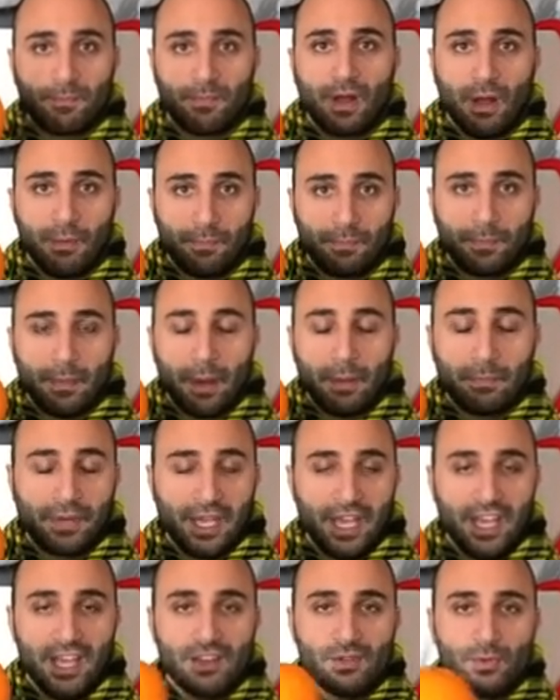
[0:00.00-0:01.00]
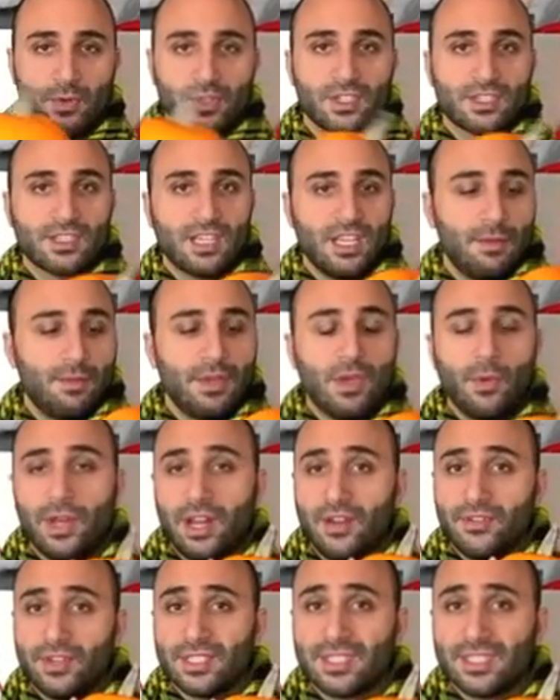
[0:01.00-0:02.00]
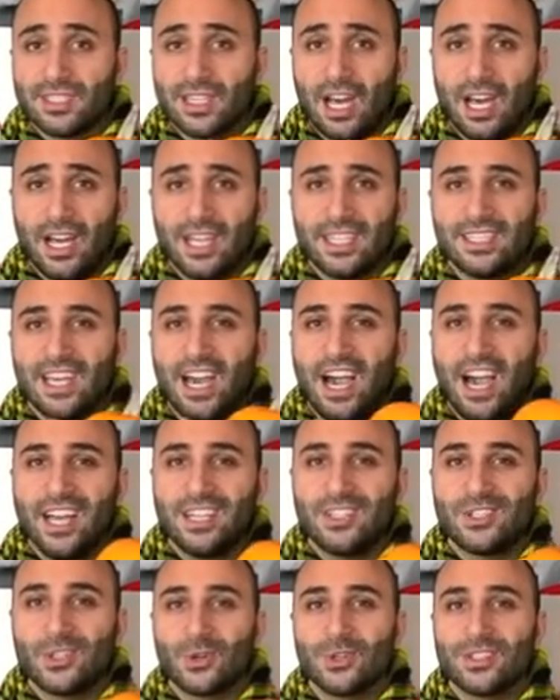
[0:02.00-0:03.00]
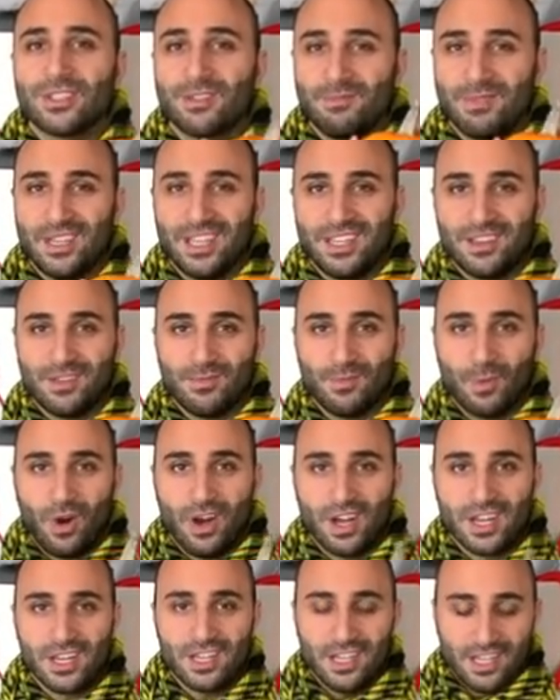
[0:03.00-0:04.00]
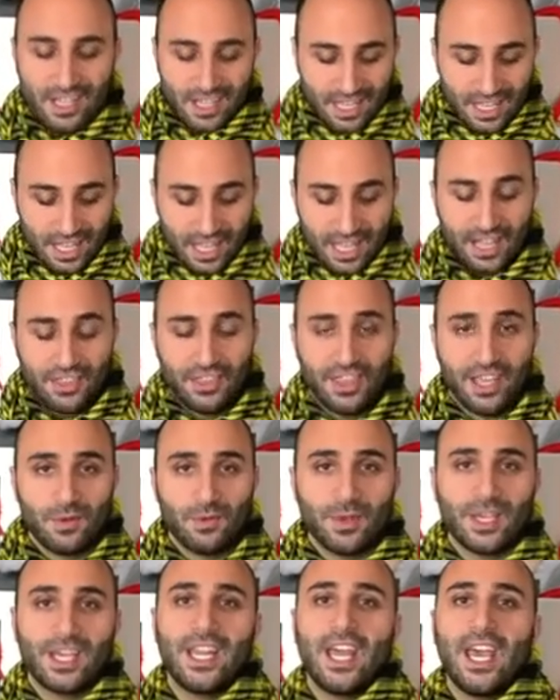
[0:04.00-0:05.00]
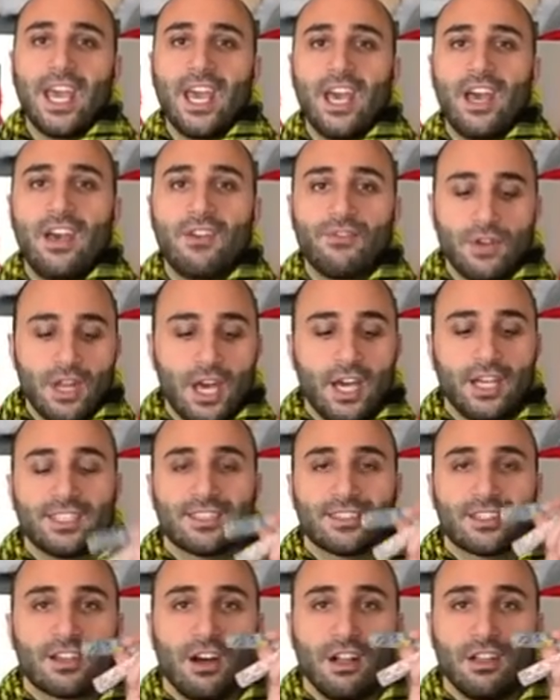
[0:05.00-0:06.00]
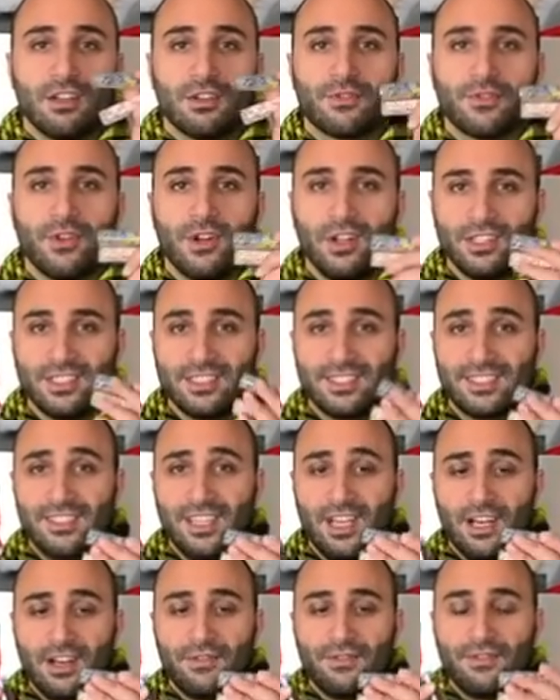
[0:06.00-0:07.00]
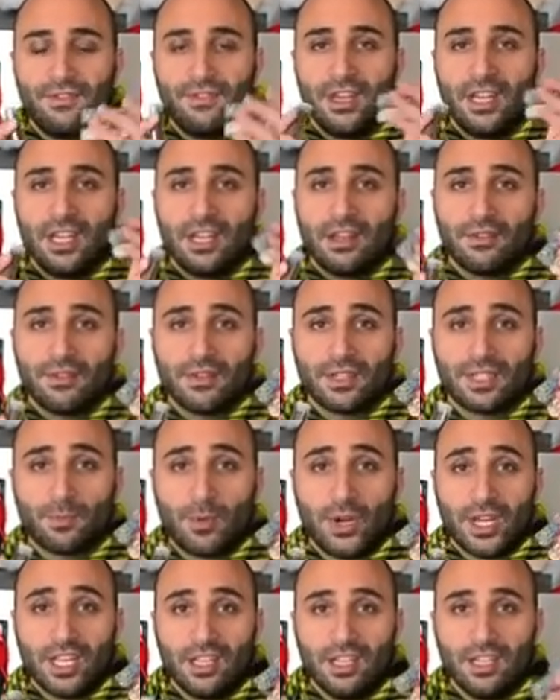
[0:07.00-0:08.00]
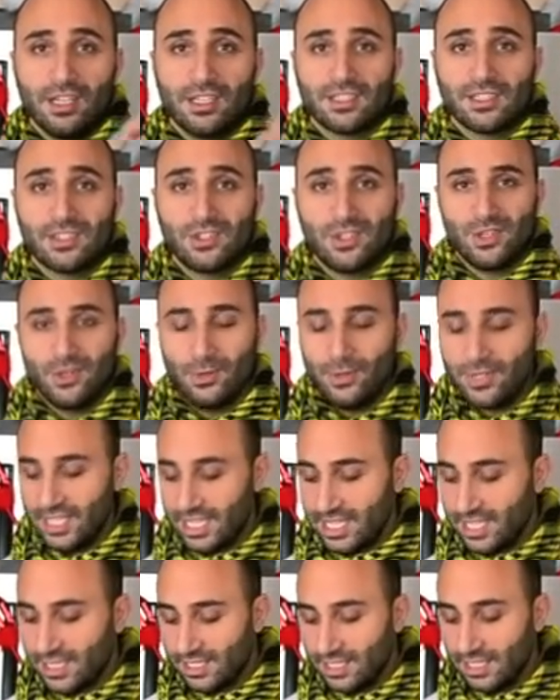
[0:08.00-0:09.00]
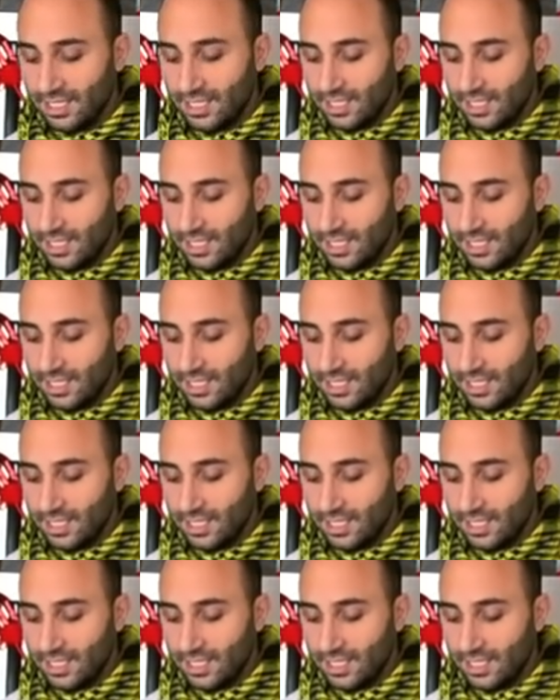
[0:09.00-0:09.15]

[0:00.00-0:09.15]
a pumpkin, which is gonna be whatever size. I chose a medium one. And then we're gonna have nice colorful stuff, sprinklers to use it.